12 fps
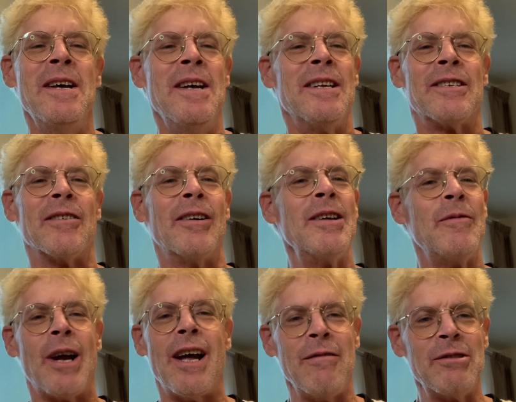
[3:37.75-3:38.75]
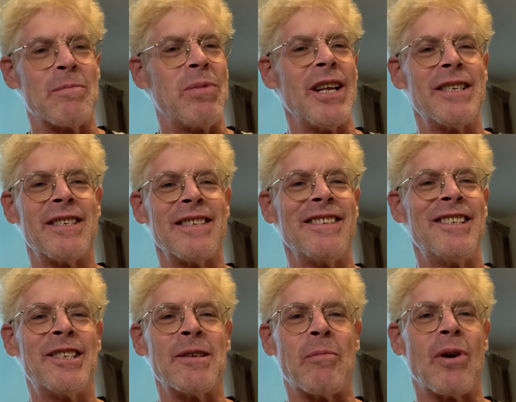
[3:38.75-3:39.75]
So anyway, I was pleasantly
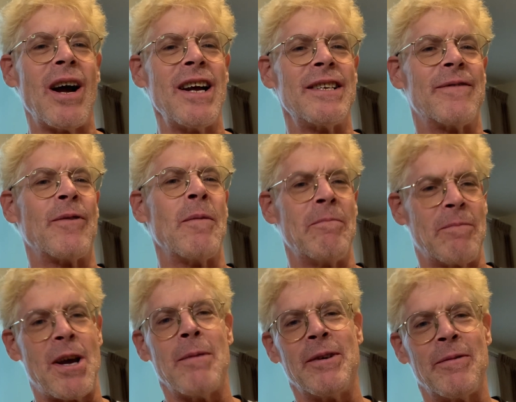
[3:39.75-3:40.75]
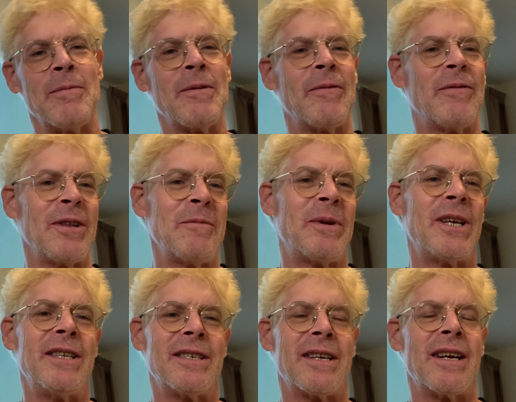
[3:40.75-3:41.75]
surprised from coming from the
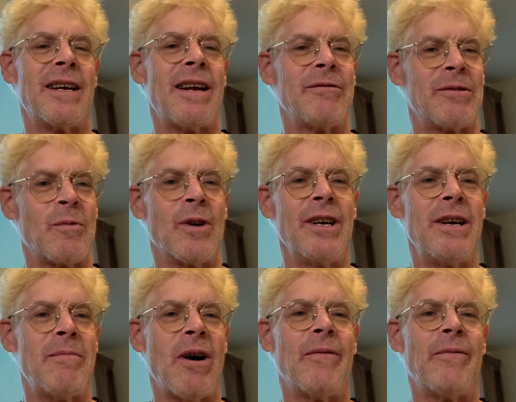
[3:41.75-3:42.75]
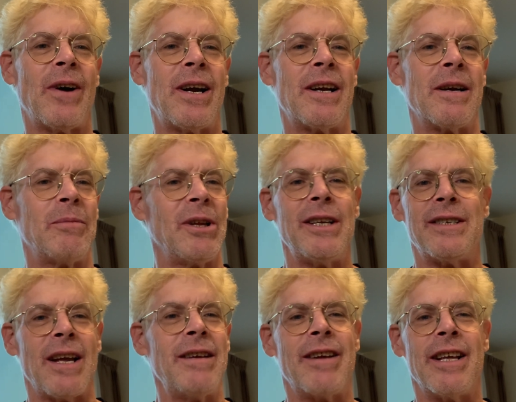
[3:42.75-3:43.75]
Philippines. And then I was worried about finding a place.
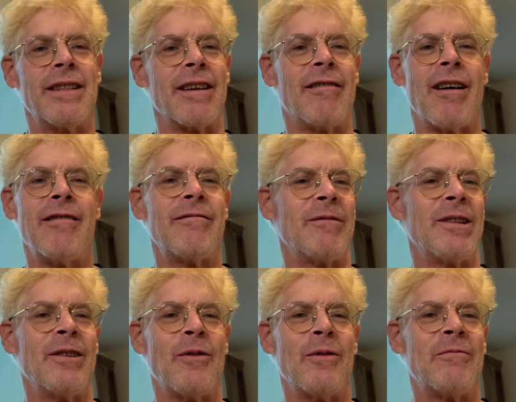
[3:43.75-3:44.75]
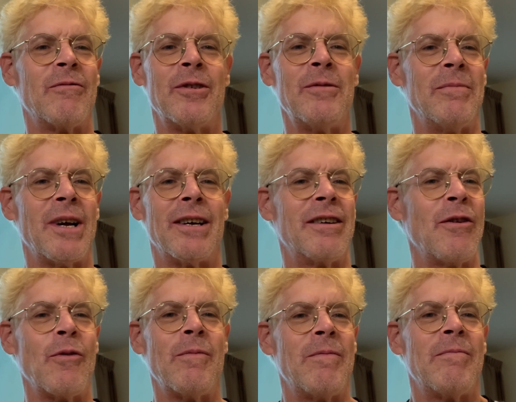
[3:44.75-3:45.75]
I'd hit the ground with no room,
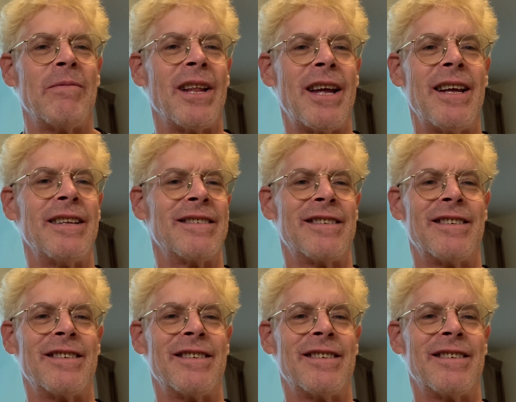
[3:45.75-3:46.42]
no plans.